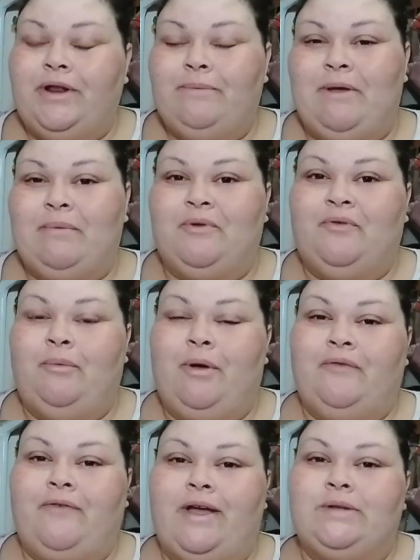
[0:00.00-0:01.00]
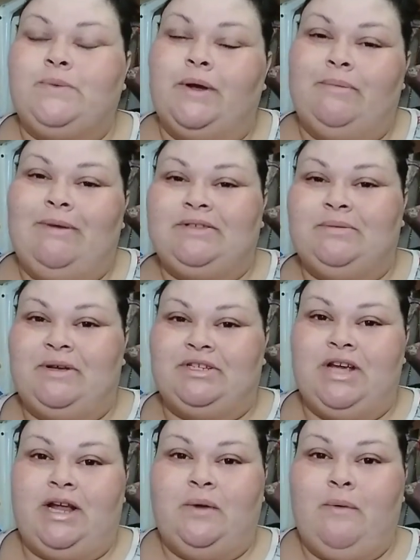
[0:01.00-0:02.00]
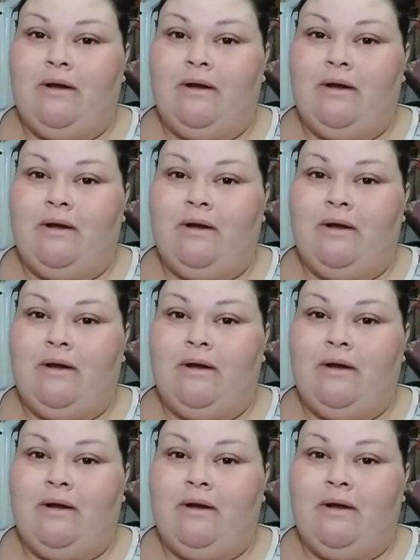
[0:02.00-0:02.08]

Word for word: my beautiful butterflies. Welcome back to my channel.